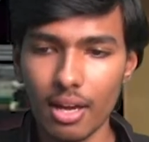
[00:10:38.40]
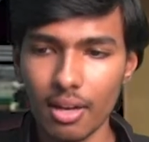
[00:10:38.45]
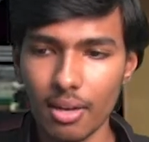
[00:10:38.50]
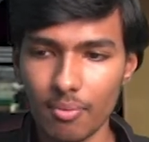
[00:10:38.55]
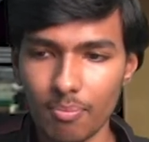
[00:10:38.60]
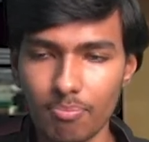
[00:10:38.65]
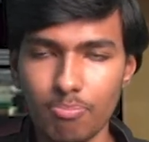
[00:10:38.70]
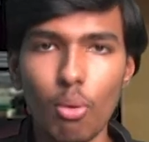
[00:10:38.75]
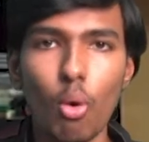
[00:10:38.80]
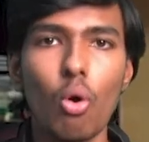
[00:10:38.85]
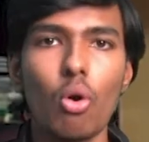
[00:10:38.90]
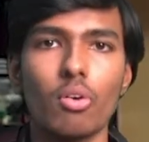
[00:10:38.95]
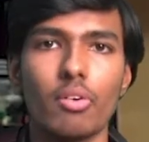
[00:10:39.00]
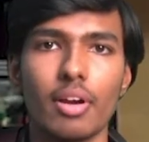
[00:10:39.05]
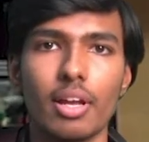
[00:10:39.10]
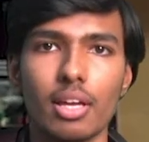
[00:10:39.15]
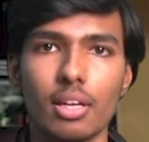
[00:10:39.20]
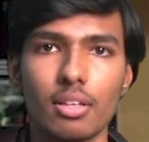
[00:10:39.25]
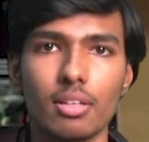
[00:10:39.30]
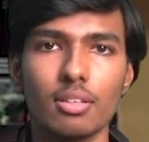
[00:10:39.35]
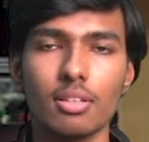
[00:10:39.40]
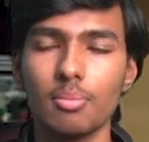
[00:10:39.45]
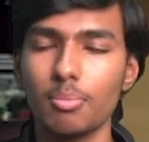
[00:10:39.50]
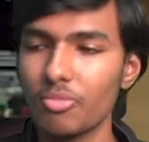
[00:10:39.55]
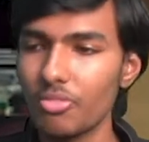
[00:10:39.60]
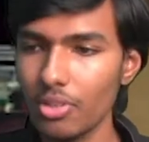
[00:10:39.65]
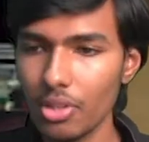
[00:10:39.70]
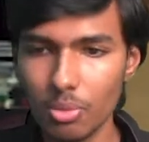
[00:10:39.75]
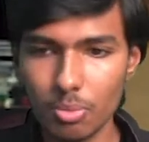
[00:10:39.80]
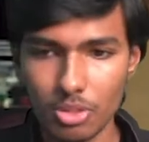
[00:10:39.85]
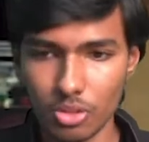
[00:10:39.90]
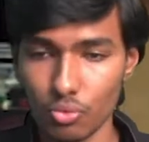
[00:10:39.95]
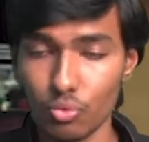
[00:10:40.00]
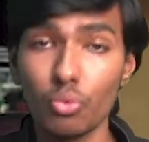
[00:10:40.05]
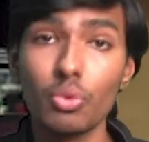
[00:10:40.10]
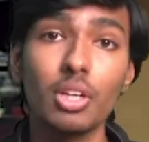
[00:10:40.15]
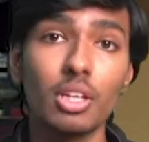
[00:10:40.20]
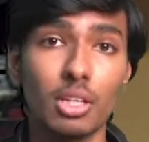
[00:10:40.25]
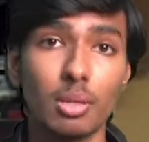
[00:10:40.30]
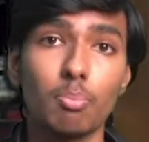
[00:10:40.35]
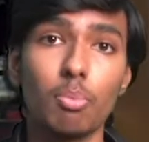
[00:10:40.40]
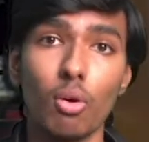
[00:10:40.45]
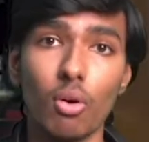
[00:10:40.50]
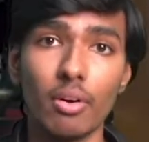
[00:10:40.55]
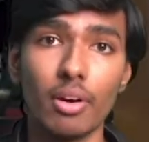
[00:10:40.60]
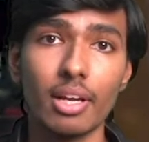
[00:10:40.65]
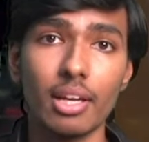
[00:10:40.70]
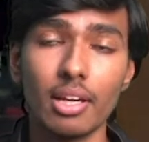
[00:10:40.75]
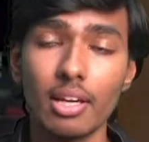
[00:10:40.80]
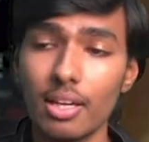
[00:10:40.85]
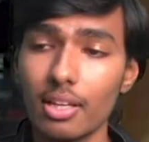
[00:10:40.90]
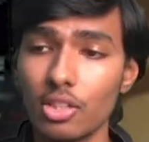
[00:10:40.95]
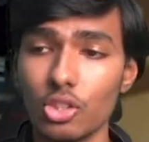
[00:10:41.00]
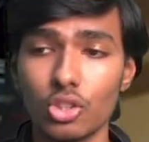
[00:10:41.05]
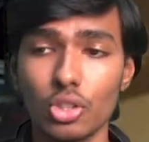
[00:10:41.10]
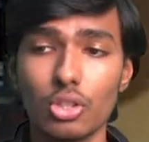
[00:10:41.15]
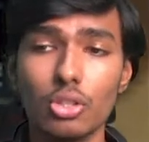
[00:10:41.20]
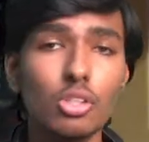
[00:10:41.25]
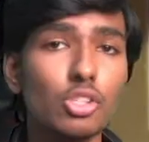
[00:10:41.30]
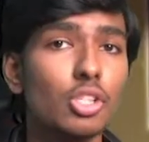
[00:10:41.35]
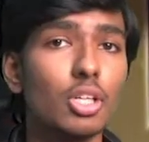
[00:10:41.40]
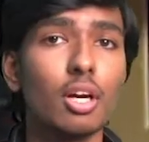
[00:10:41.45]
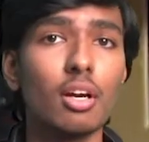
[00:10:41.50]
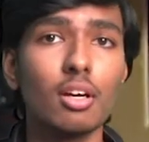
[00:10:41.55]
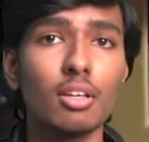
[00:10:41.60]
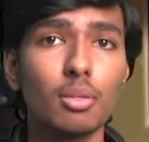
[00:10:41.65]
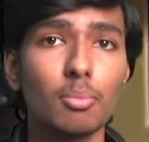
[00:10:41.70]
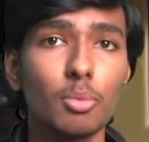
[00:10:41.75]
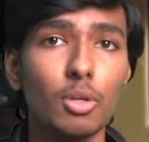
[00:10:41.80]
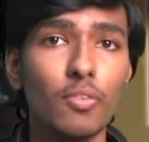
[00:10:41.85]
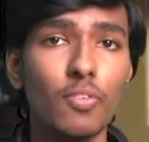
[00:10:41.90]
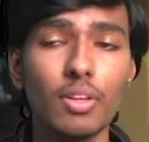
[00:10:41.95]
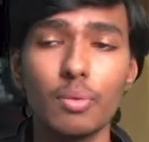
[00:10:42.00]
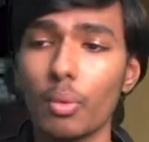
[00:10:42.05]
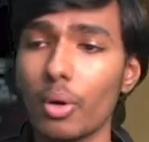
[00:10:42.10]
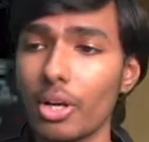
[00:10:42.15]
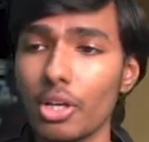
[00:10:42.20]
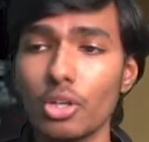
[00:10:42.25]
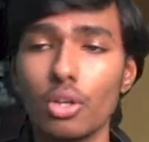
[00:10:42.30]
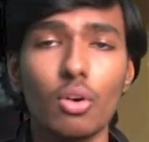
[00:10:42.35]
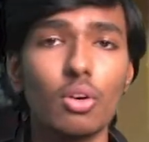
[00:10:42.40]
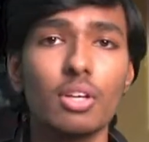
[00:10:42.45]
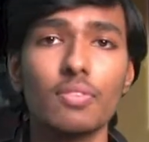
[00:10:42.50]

boring. The film is really boring. There's a good chunk of the movie where you don't